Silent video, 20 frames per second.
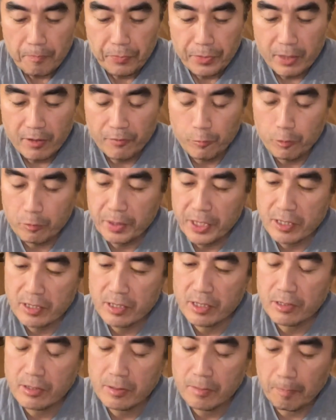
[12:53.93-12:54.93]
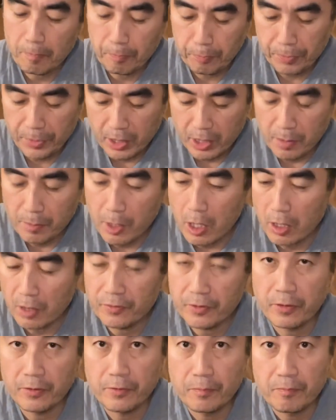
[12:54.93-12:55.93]
The fruit pieces come off
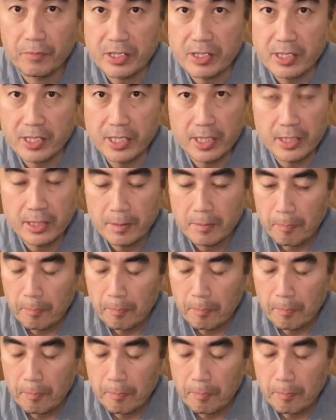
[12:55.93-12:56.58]
of the seed